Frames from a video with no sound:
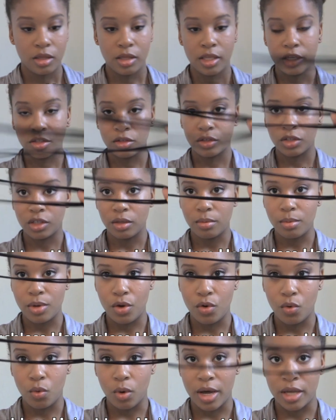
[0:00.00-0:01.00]
These are some
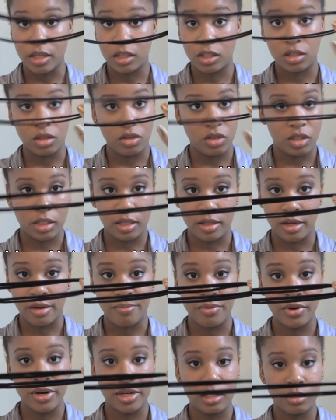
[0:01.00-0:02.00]
new ones. So you see
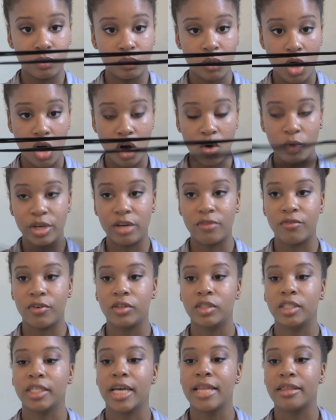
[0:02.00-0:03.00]
they're pretty small when you
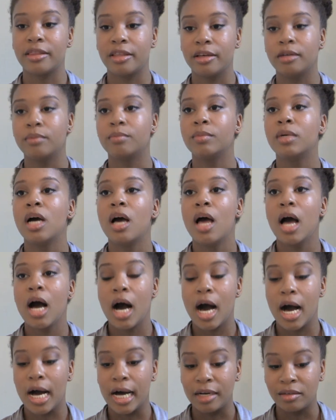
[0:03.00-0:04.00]
first get them.
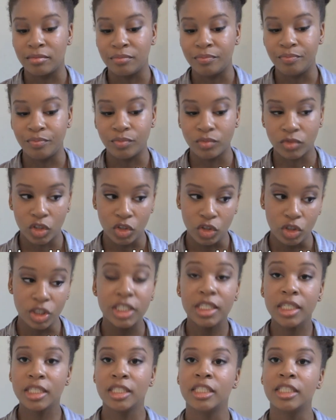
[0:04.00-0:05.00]
You
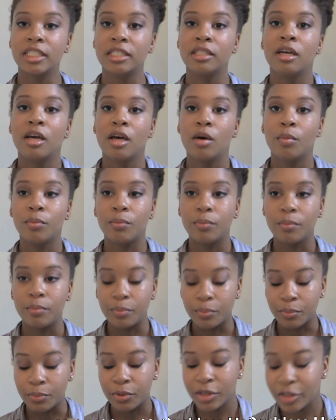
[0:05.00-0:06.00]
shouldn't
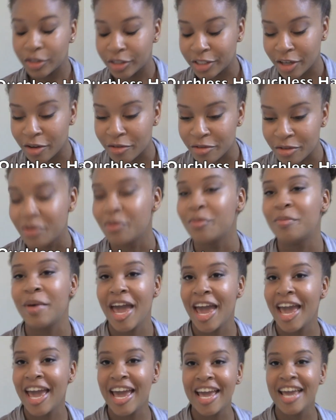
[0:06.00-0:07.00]
put yourself through
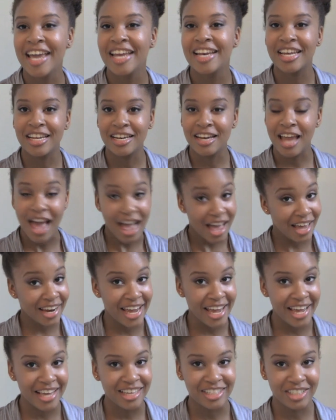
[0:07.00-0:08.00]
pain and
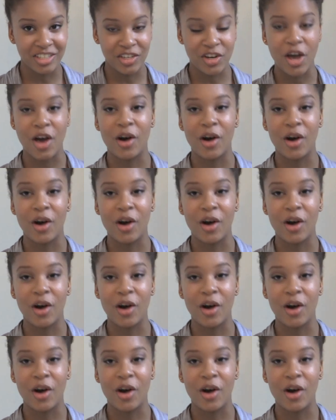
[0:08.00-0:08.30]
headaches,